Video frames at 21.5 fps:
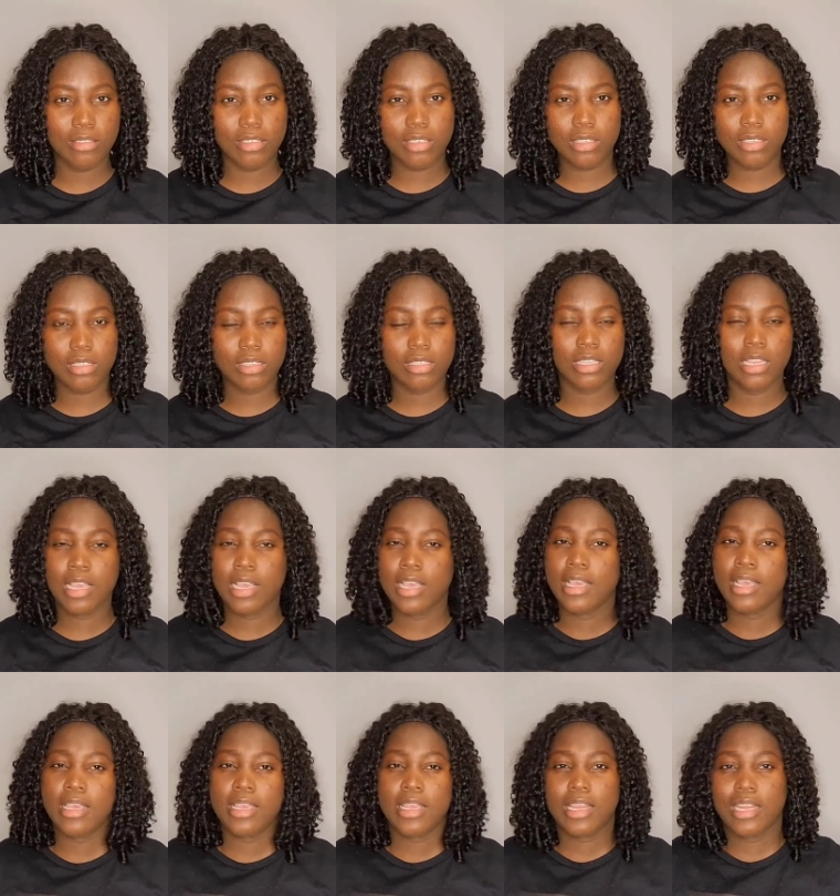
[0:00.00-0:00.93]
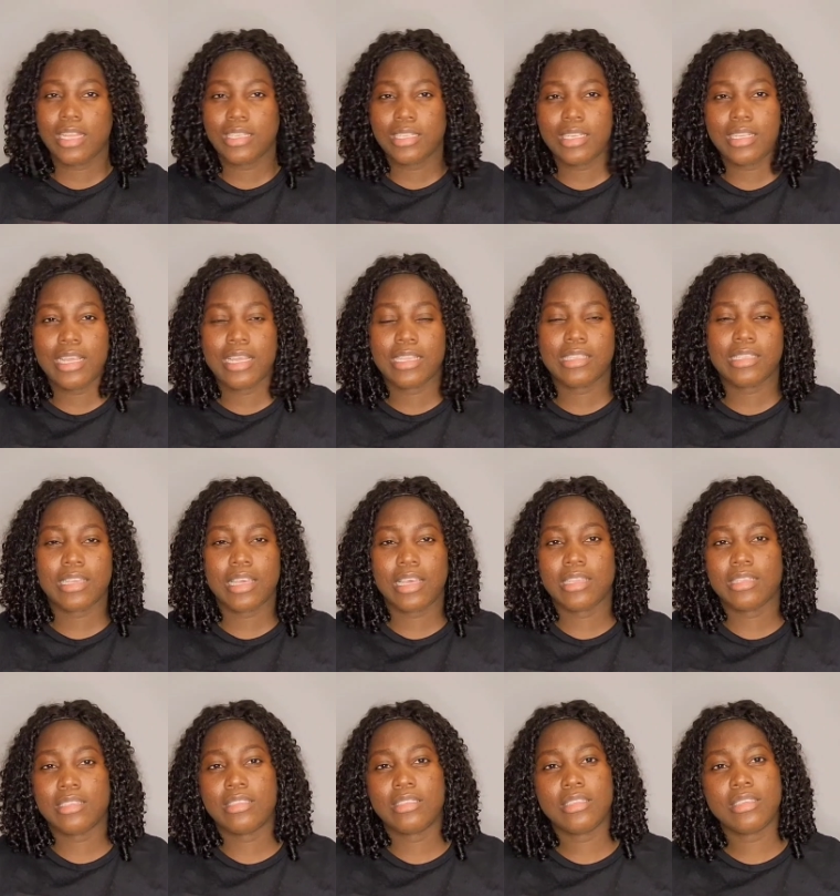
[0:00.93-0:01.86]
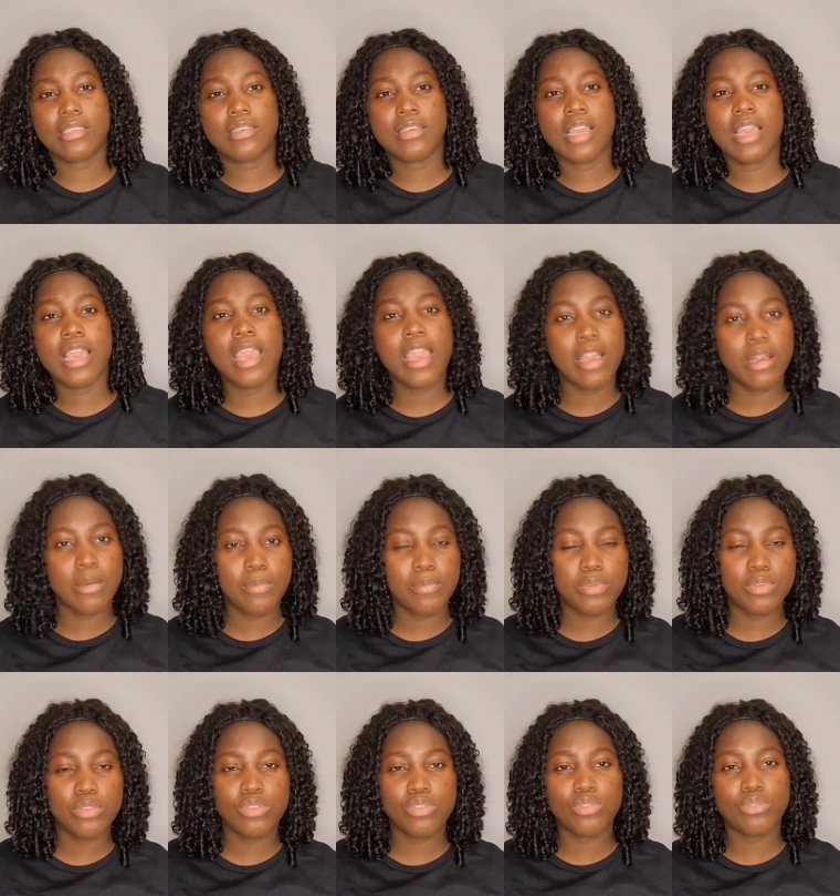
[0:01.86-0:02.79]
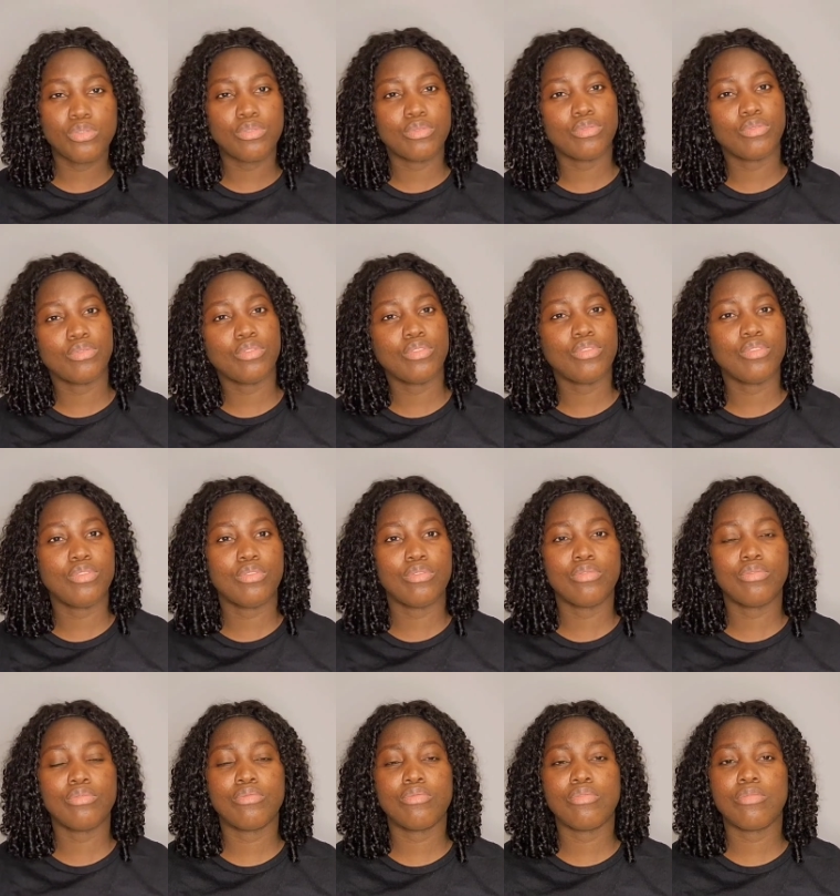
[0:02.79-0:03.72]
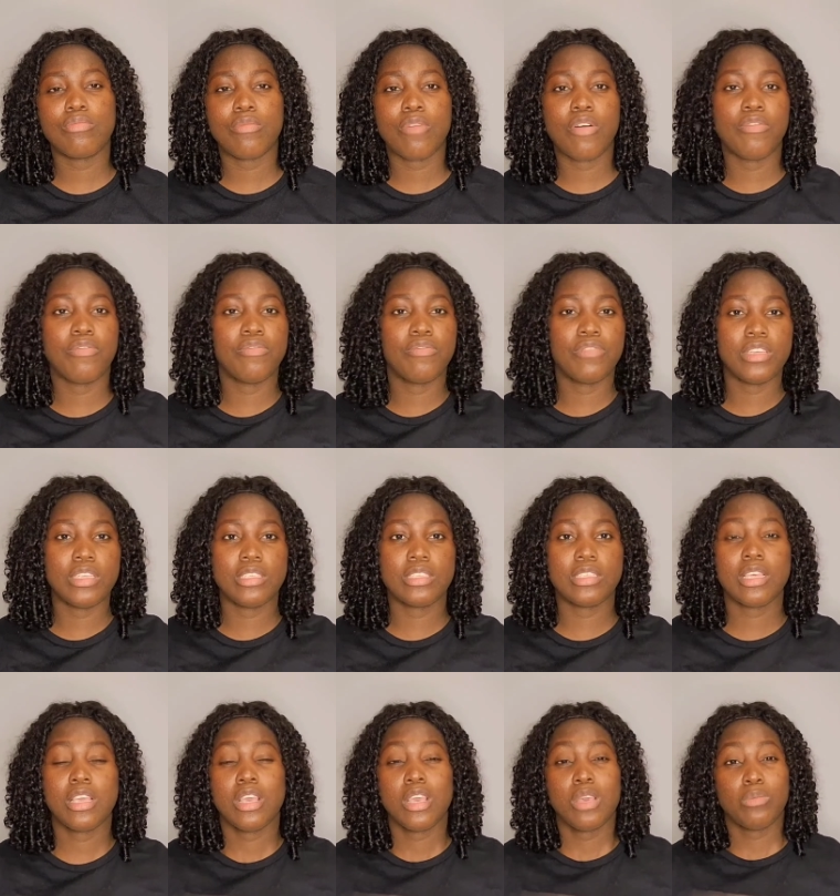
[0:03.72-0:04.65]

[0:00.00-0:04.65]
Just a letter that can still help to, convince,